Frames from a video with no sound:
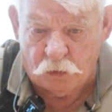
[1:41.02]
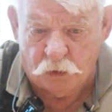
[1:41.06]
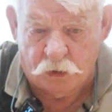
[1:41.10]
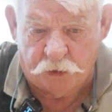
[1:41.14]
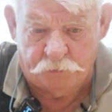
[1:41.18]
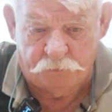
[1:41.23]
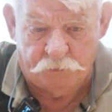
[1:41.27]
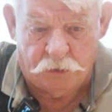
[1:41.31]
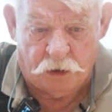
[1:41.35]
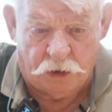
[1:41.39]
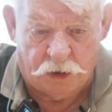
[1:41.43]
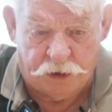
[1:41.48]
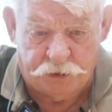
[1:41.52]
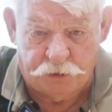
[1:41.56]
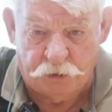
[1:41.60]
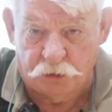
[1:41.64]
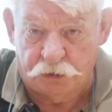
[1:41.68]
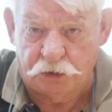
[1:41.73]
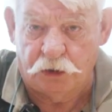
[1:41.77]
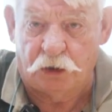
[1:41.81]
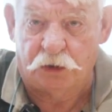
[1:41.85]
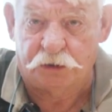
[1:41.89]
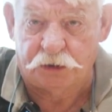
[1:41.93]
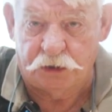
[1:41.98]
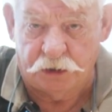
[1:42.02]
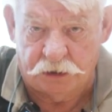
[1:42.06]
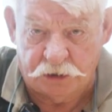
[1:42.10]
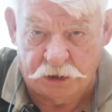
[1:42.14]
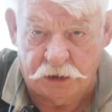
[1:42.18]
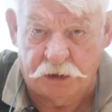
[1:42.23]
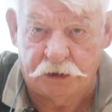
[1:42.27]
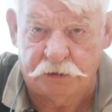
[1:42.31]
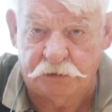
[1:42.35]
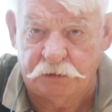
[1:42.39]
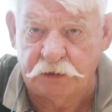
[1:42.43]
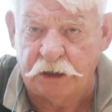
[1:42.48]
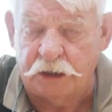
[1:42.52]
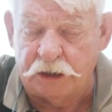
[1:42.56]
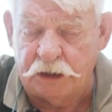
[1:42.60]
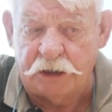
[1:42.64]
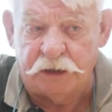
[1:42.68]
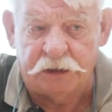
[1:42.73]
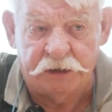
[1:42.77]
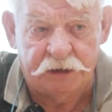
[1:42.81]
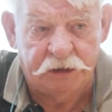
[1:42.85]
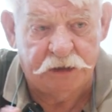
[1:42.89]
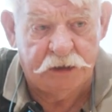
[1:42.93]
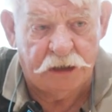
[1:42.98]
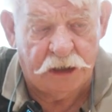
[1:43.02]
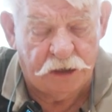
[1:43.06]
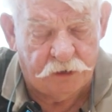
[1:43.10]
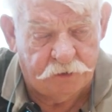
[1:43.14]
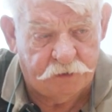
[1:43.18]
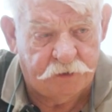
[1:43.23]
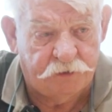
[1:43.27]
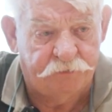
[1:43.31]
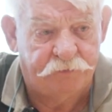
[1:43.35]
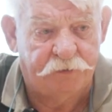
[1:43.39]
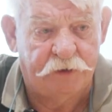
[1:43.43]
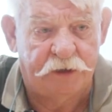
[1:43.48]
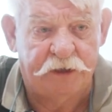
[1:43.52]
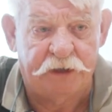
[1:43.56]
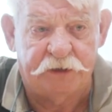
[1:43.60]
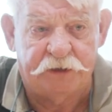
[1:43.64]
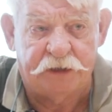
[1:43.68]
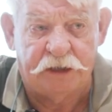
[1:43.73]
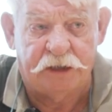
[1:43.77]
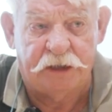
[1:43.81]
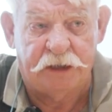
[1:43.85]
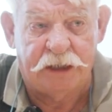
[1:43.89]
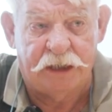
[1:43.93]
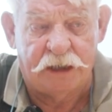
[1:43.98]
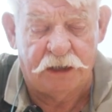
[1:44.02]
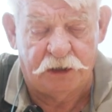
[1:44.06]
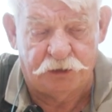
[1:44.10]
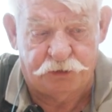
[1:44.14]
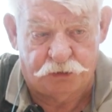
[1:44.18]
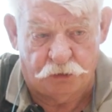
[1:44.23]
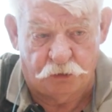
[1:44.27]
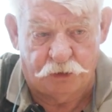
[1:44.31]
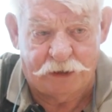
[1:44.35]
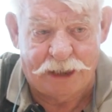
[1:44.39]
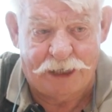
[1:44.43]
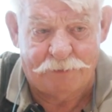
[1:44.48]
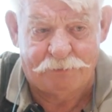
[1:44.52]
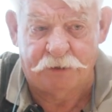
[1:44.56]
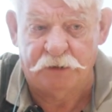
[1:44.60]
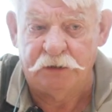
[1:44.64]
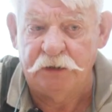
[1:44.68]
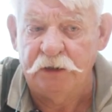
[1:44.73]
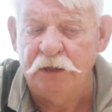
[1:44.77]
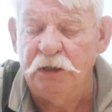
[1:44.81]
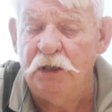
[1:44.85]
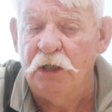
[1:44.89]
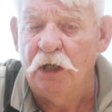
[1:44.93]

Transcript: warned by your doctor that, you know, if anything should happen,